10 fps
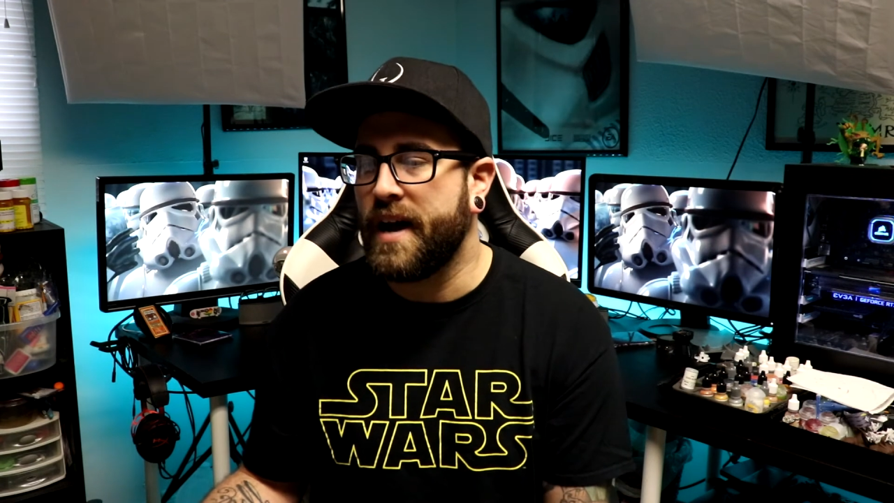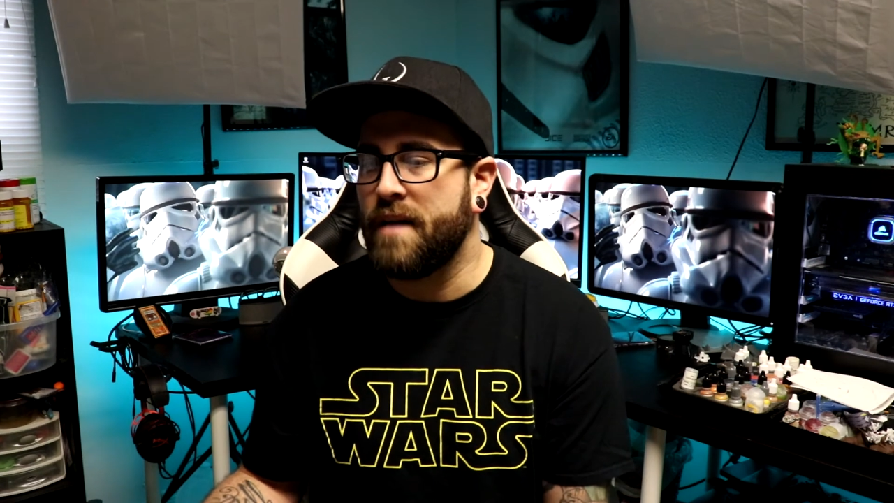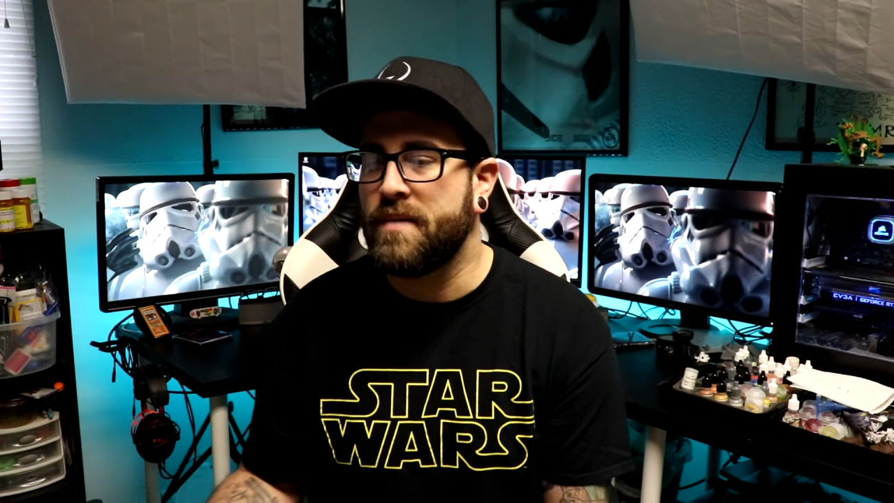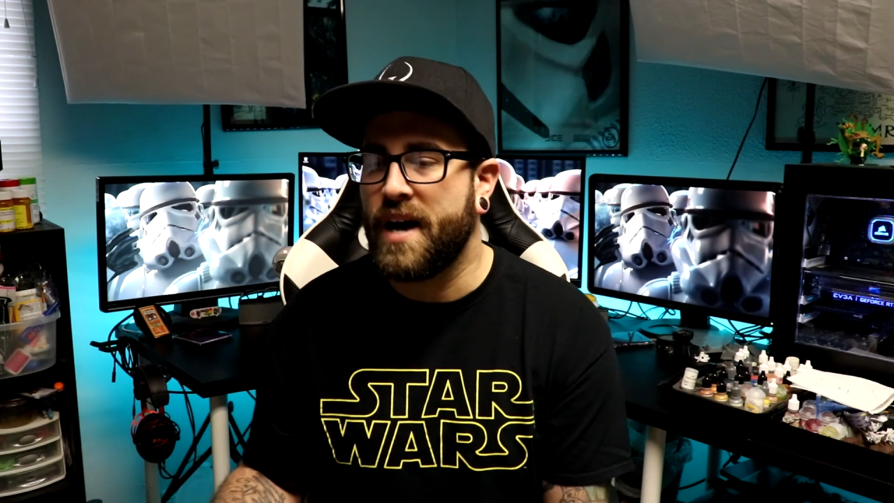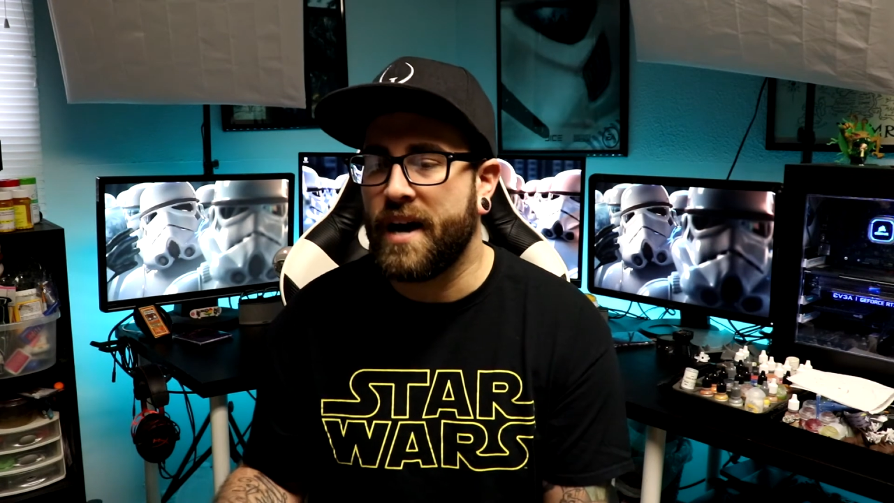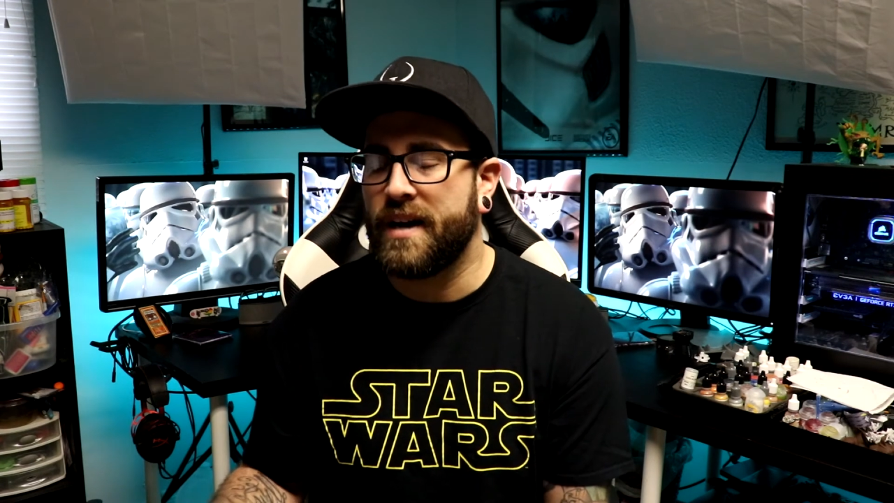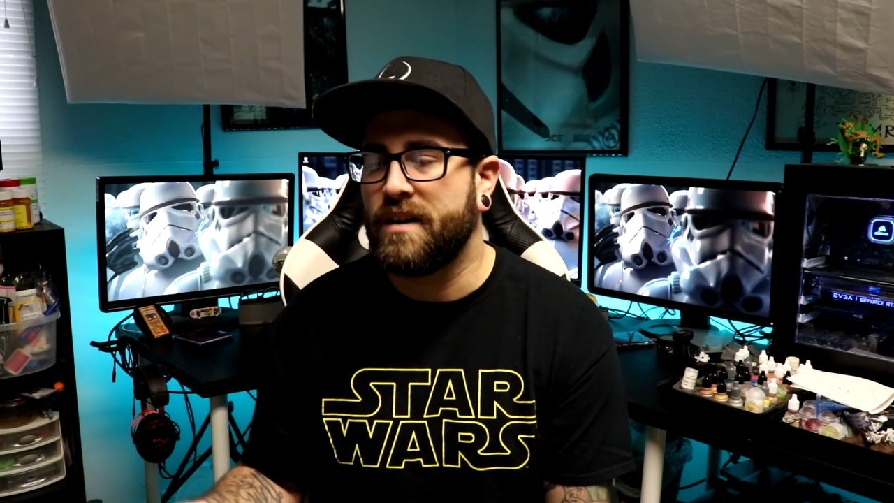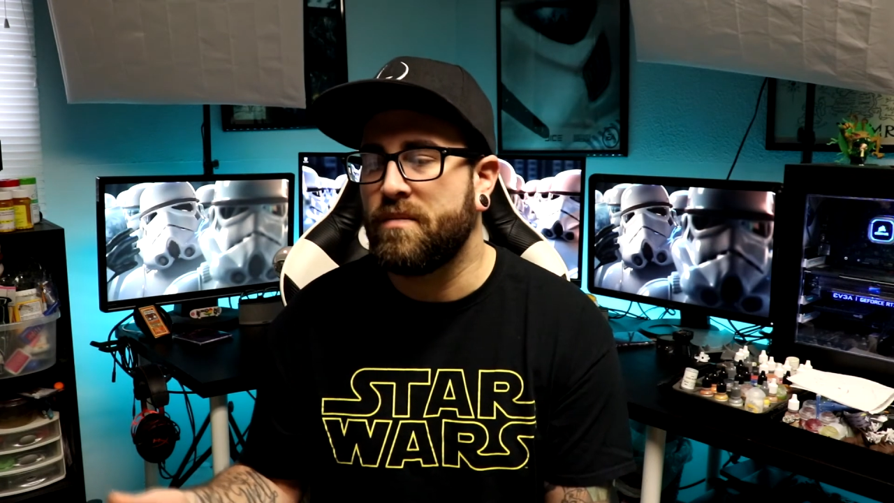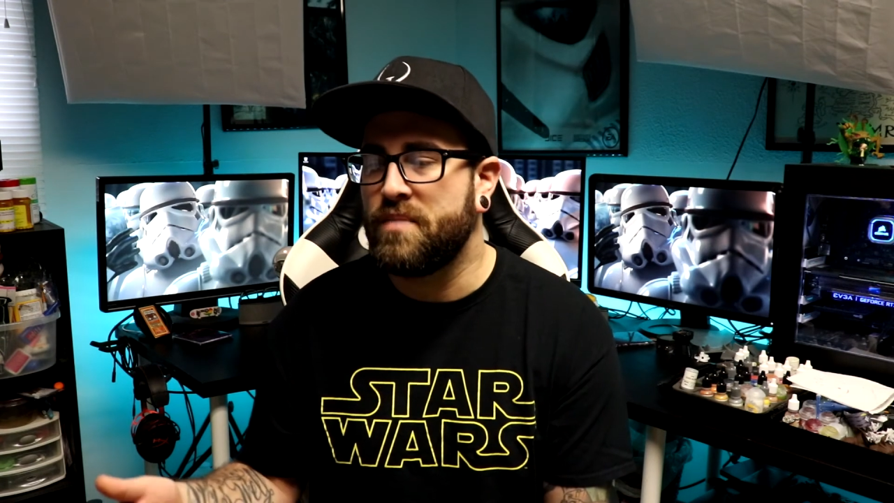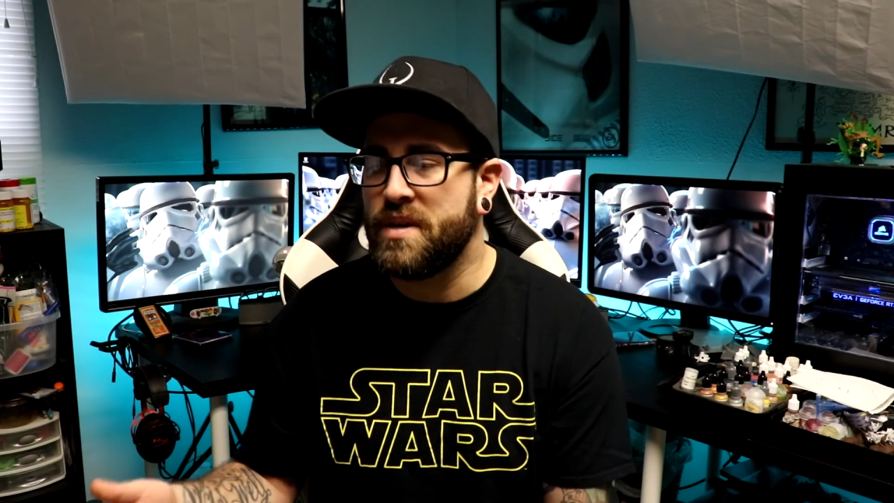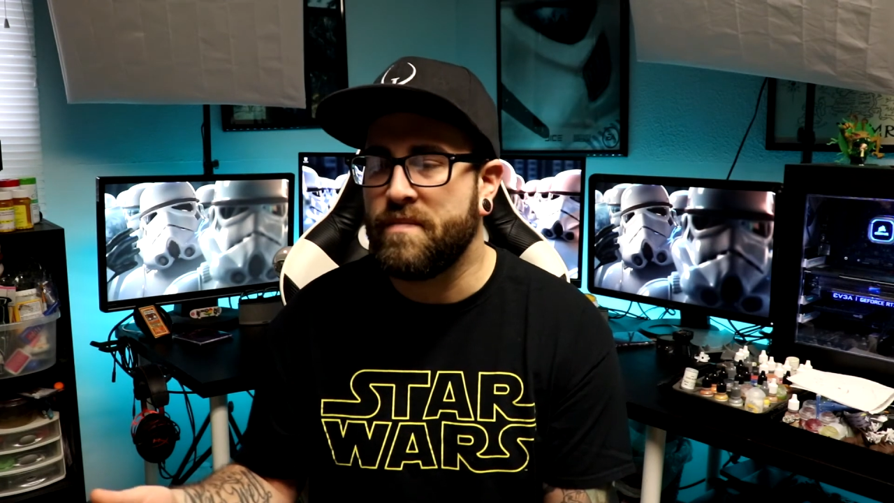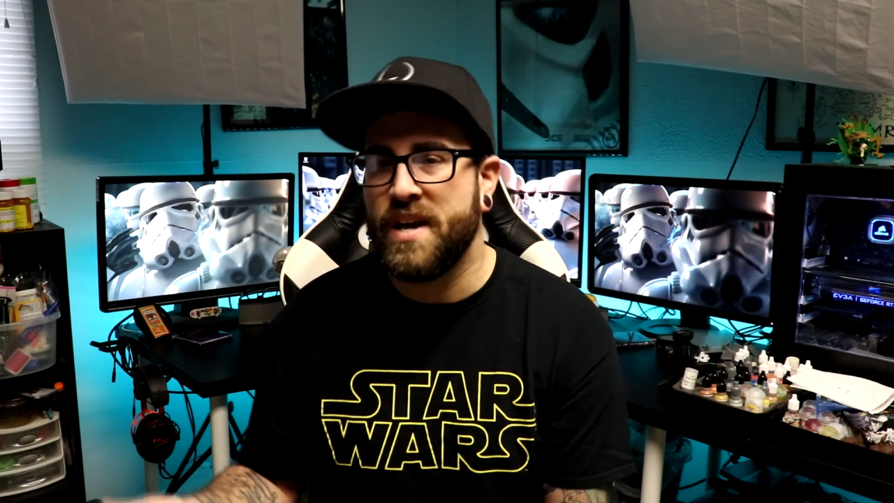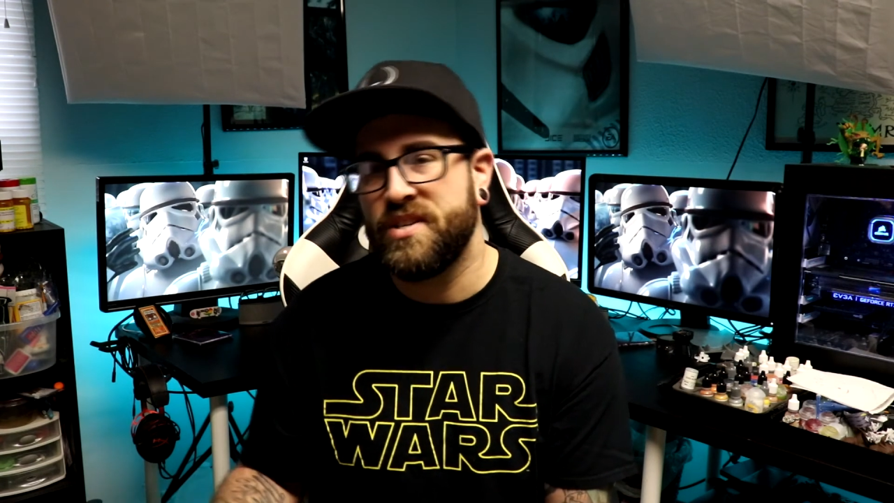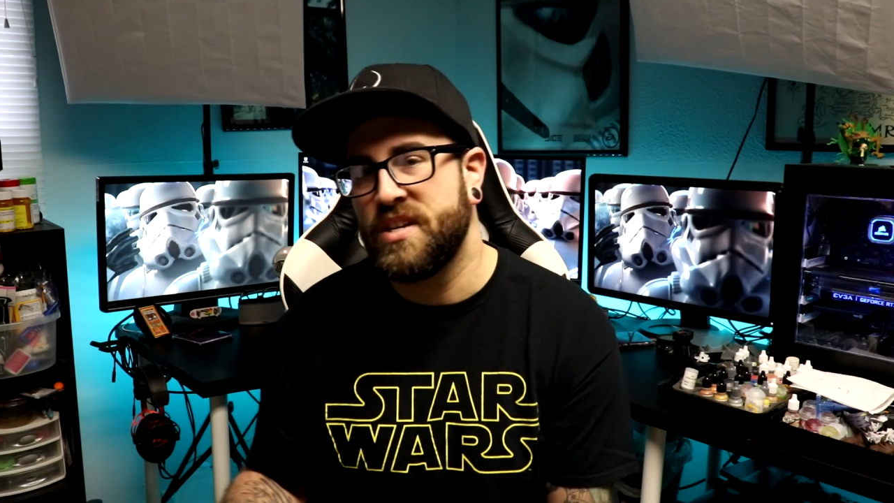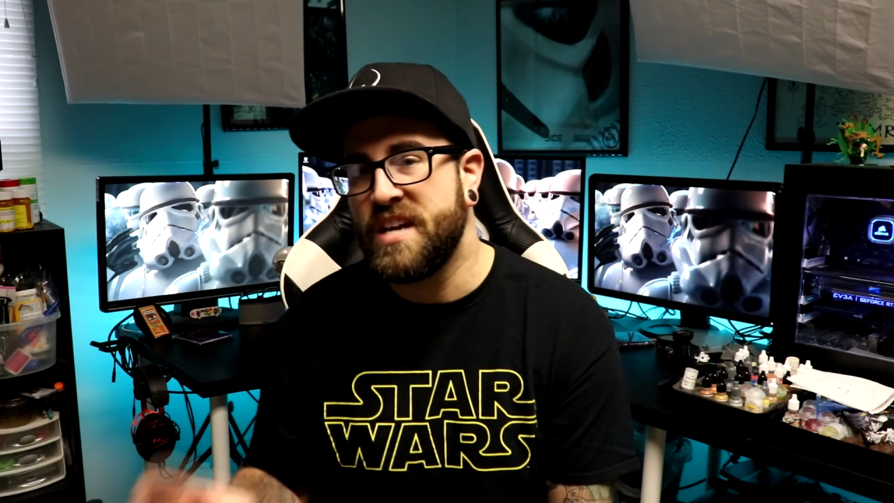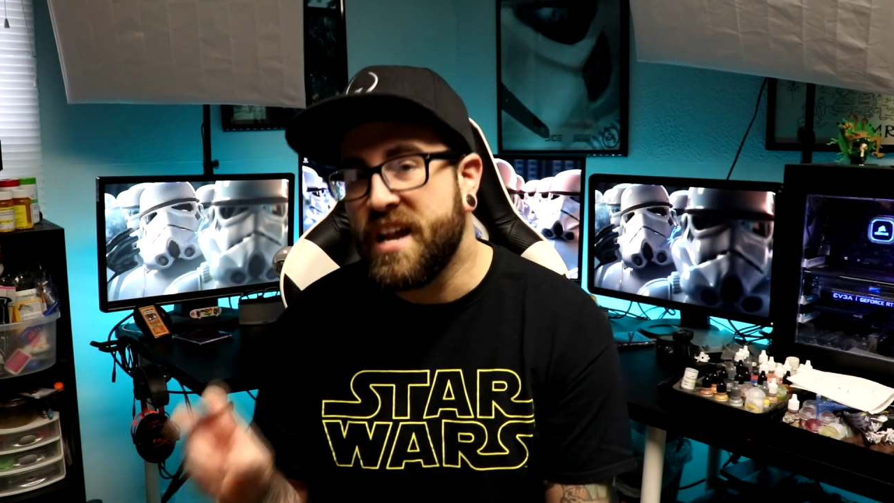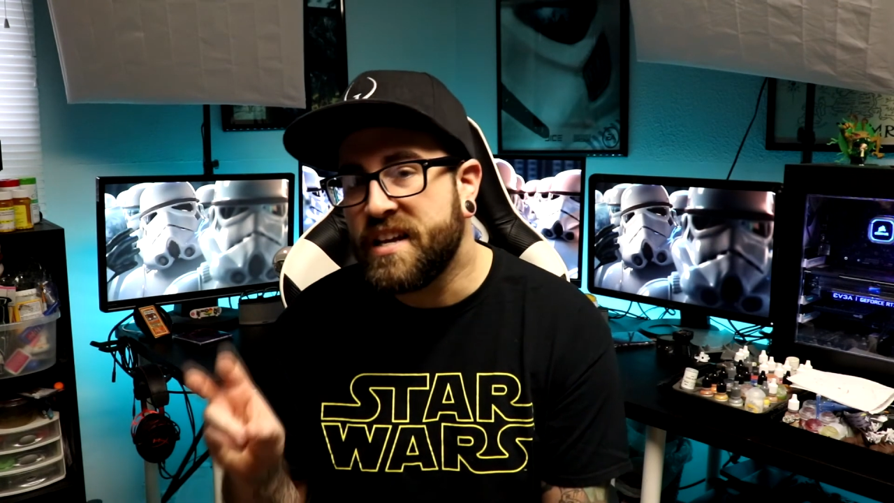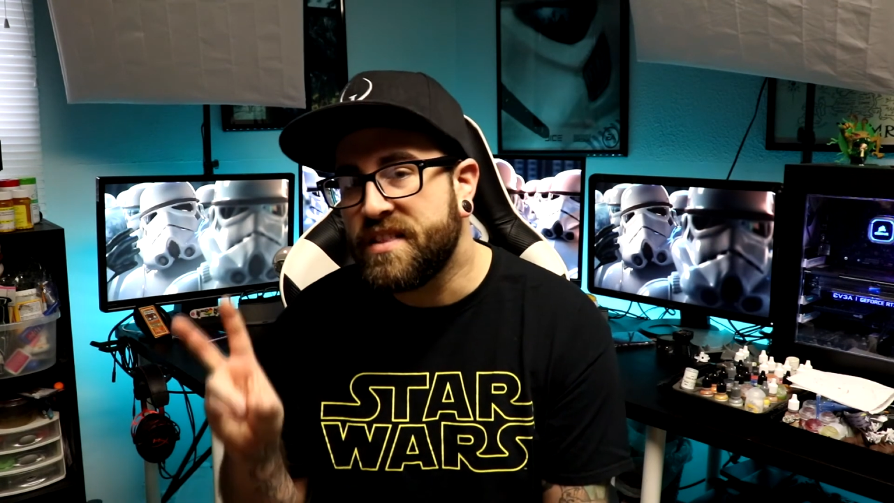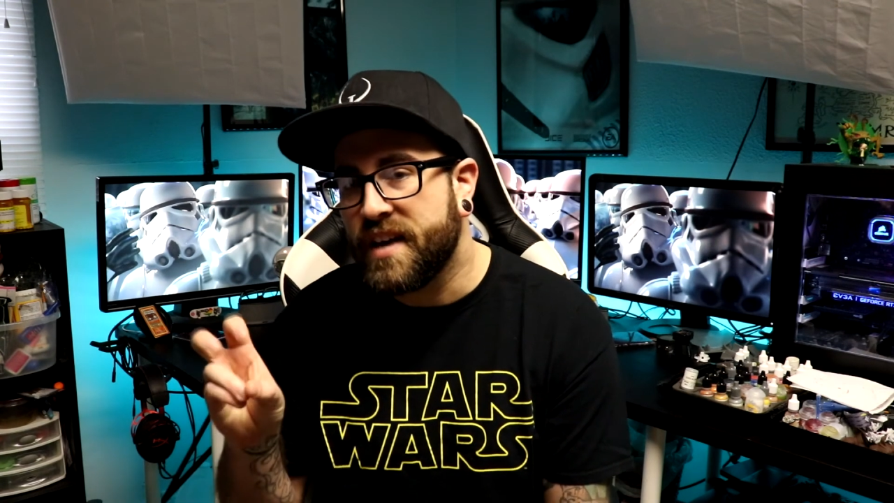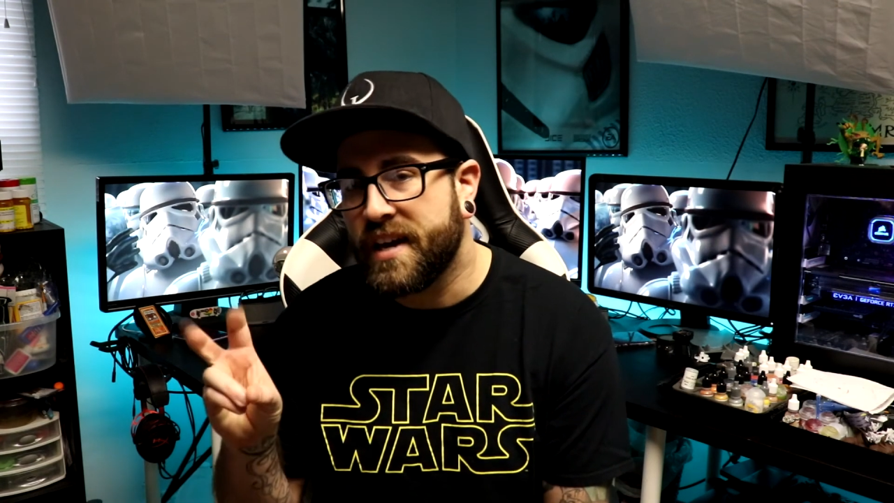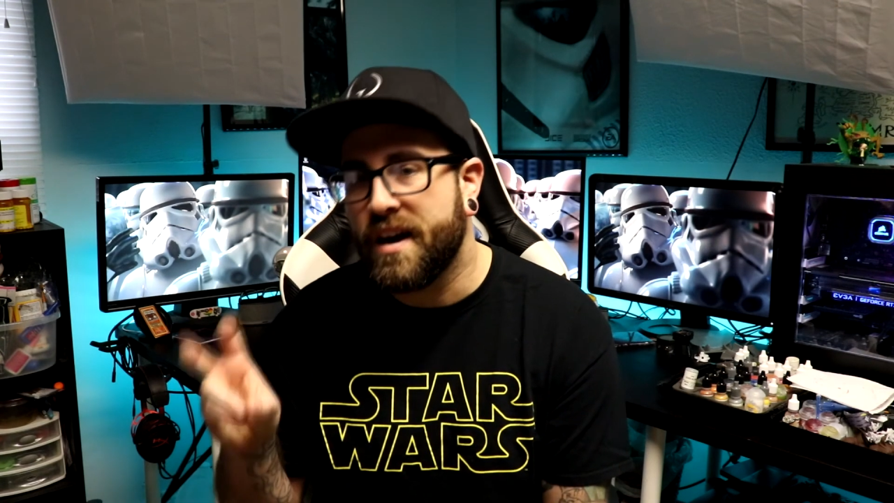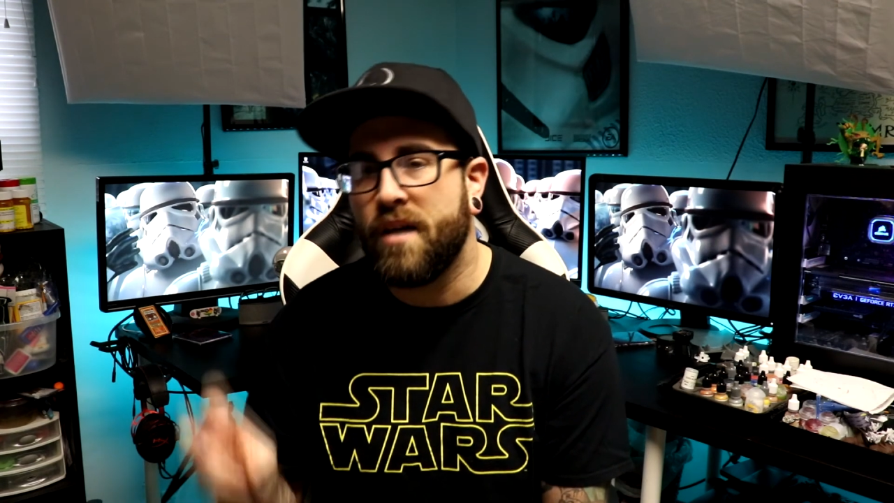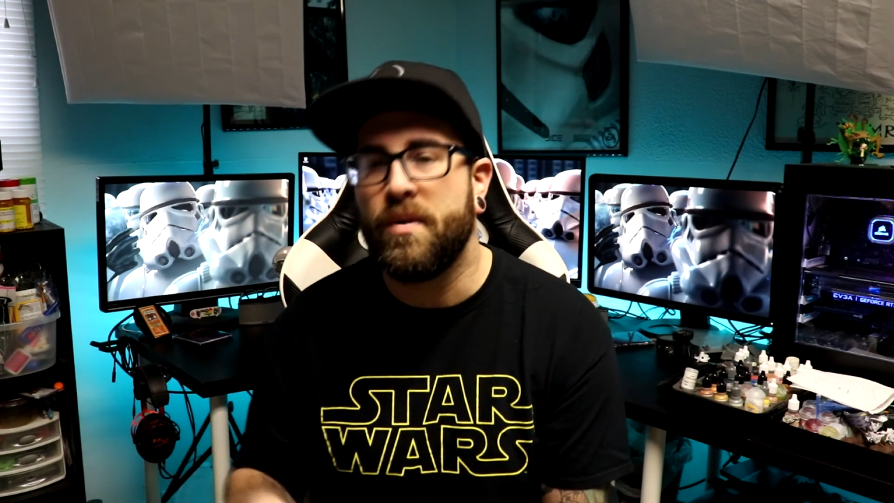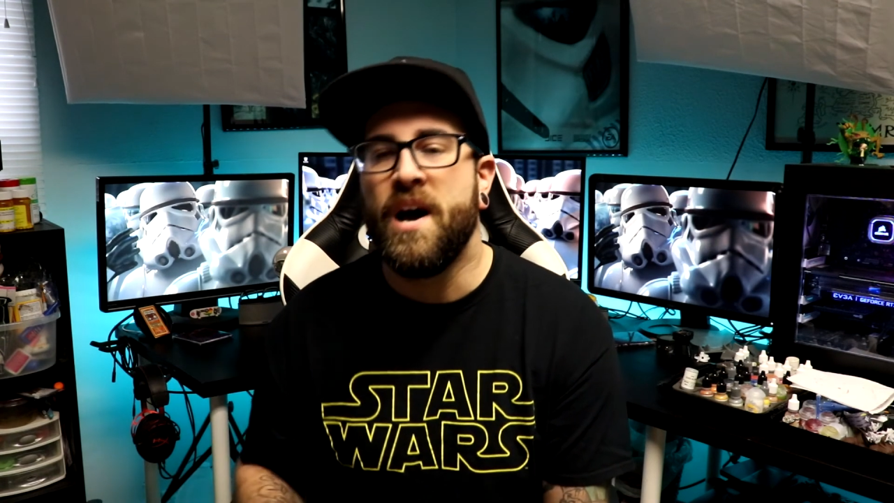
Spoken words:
I'm not going to be messing anything up,